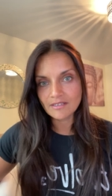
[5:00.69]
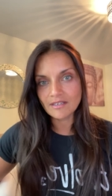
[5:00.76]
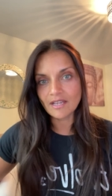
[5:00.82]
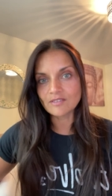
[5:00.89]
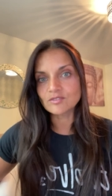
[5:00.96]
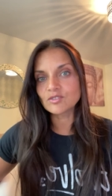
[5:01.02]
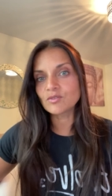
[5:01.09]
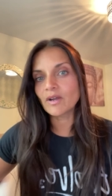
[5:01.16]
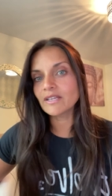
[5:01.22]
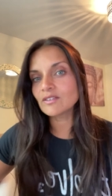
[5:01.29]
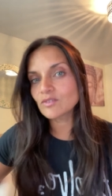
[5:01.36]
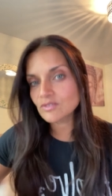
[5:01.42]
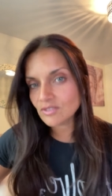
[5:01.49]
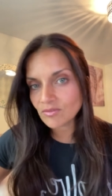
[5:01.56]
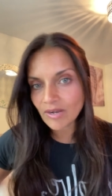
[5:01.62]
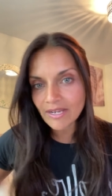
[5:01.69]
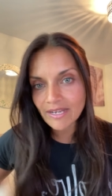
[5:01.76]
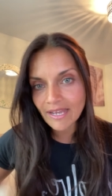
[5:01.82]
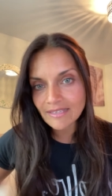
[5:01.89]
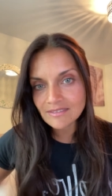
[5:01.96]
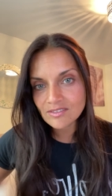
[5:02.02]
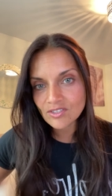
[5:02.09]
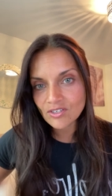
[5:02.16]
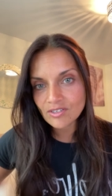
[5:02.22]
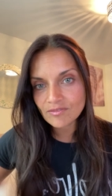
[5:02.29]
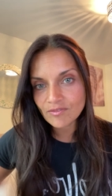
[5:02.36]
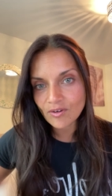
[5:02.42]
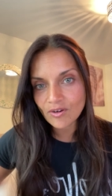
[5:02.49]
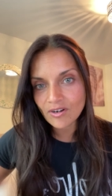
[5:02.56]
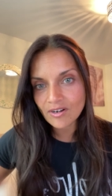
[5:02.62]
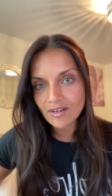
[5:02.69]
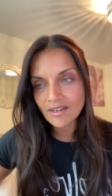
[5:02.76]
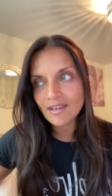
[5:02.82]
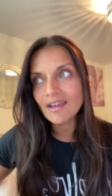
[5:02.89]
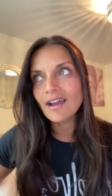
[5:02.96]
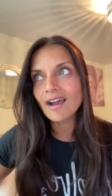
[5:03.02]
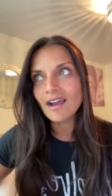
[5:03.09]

Now, do I know the right answer for her?